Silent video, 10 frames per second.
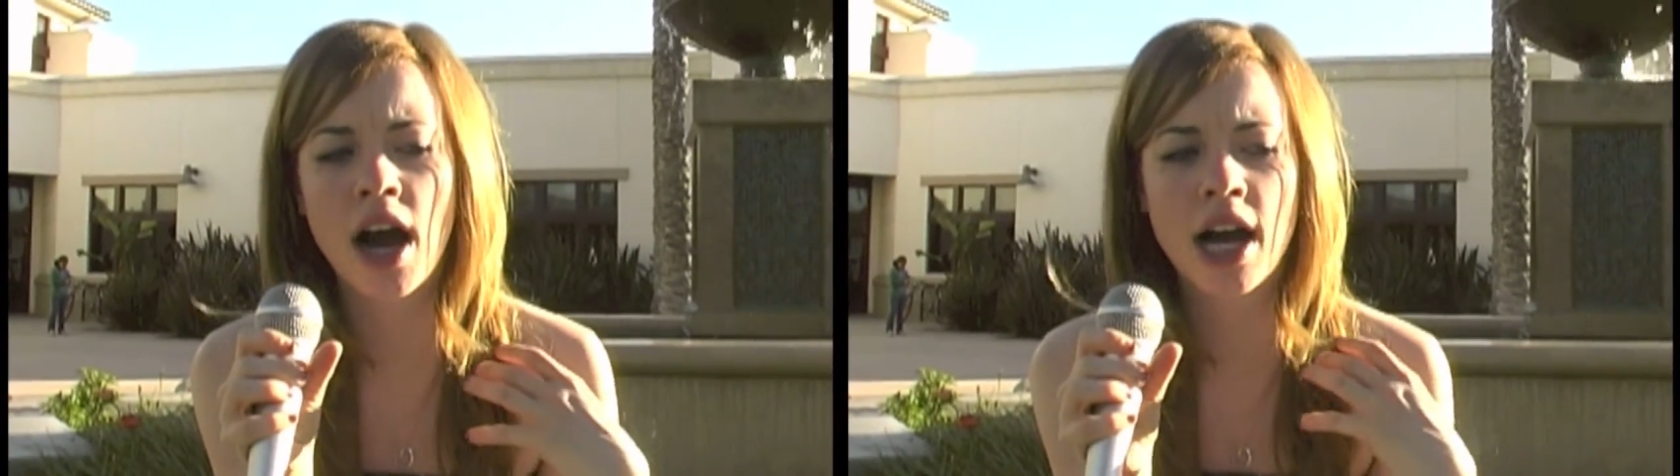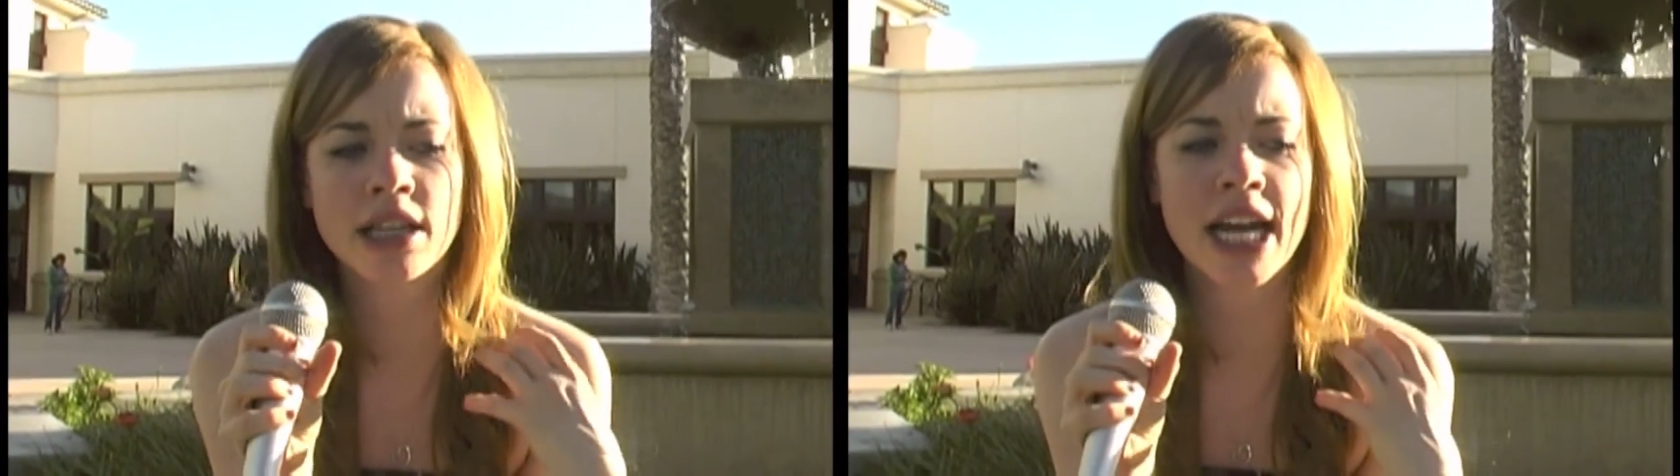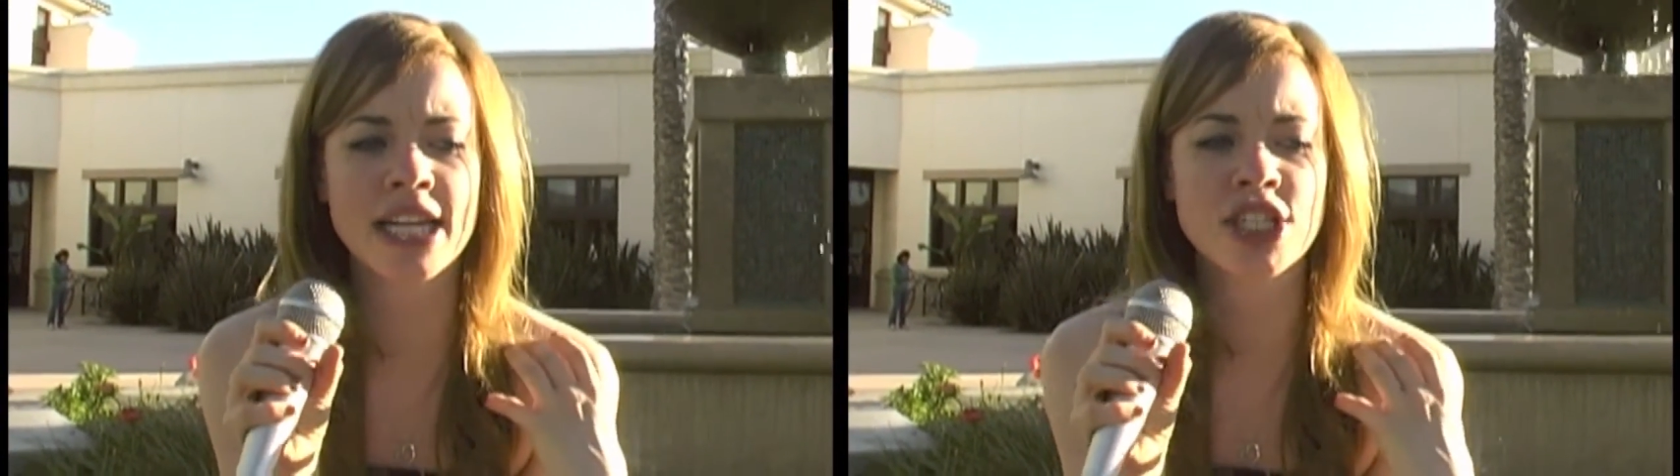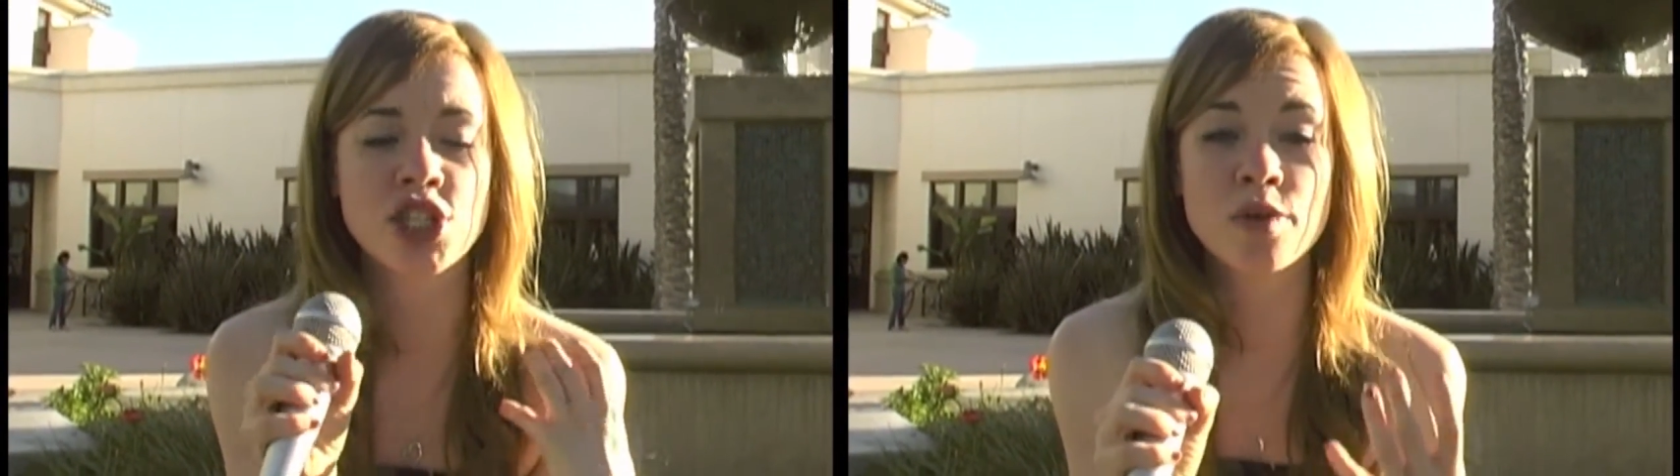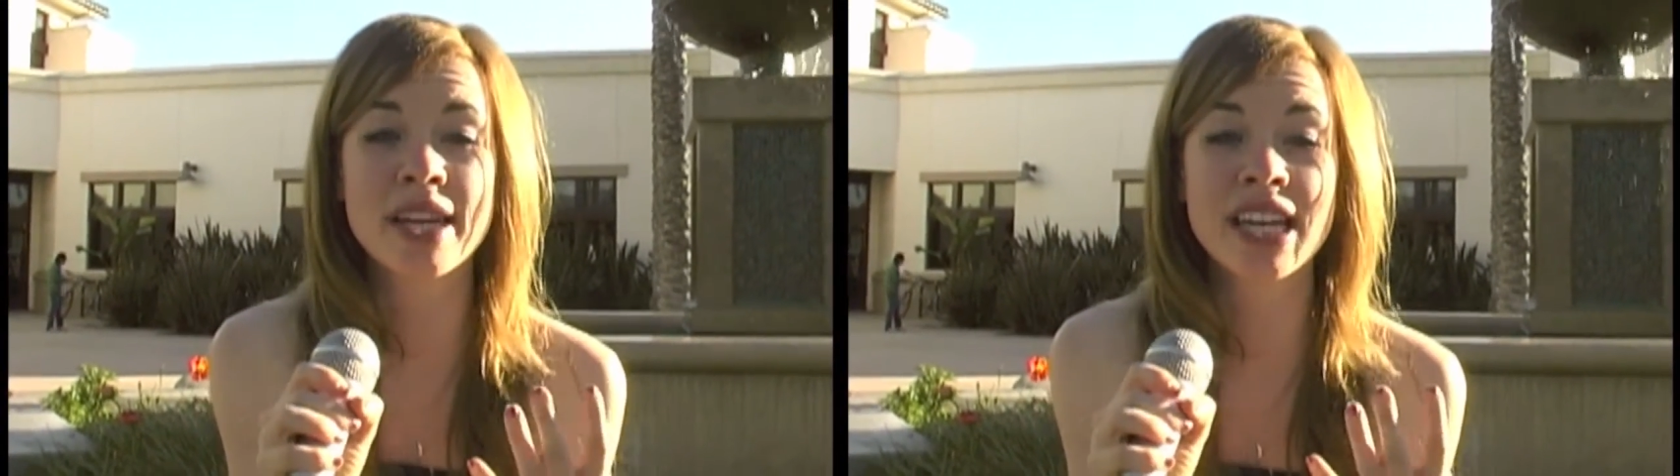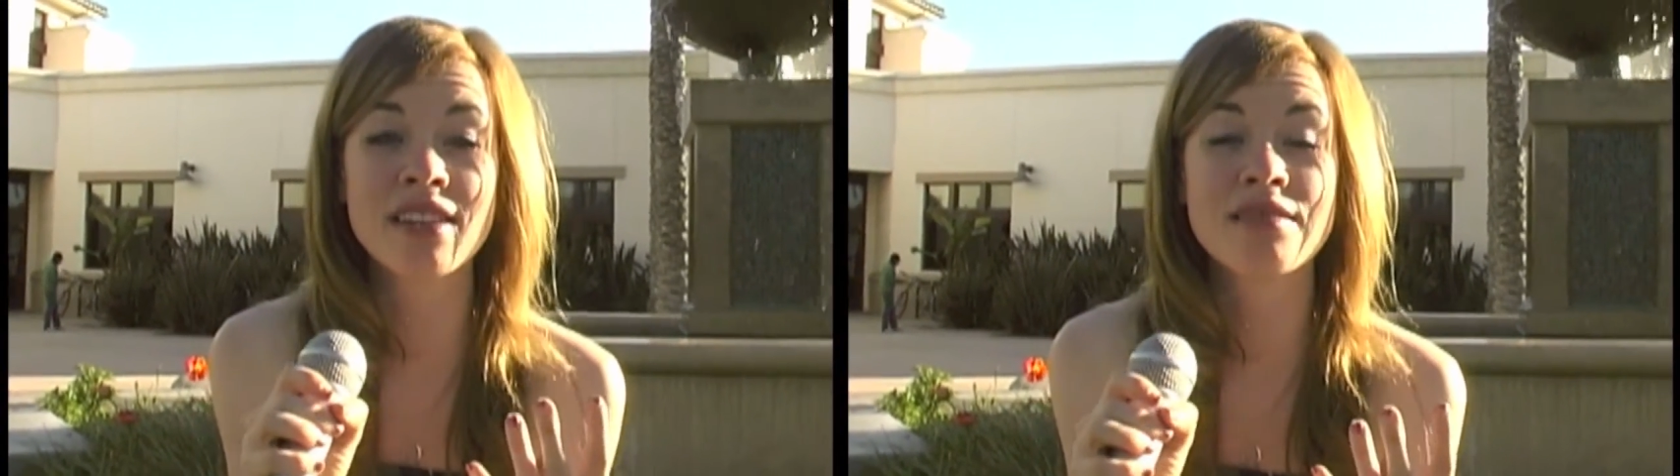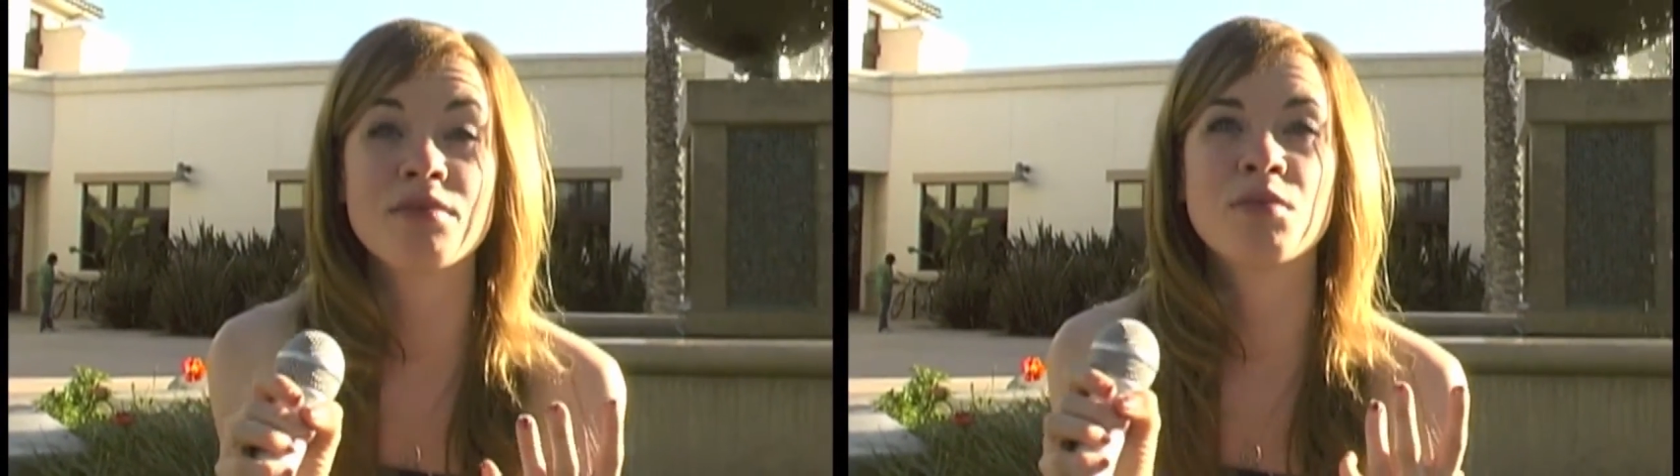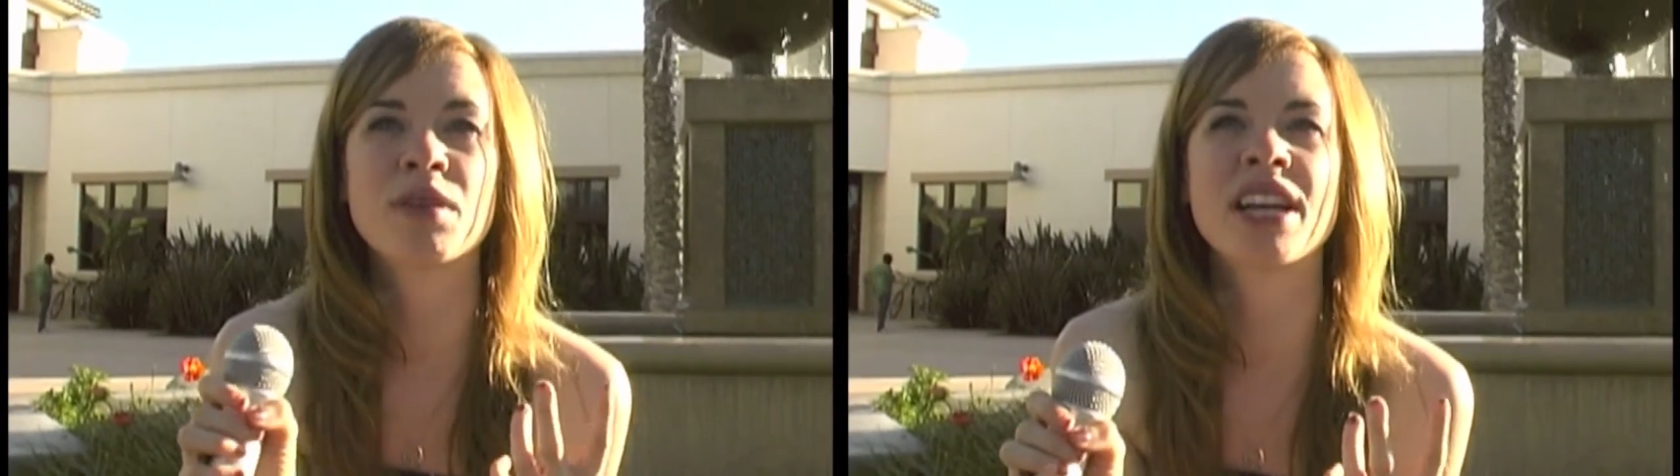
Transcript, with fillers: I like doing it, but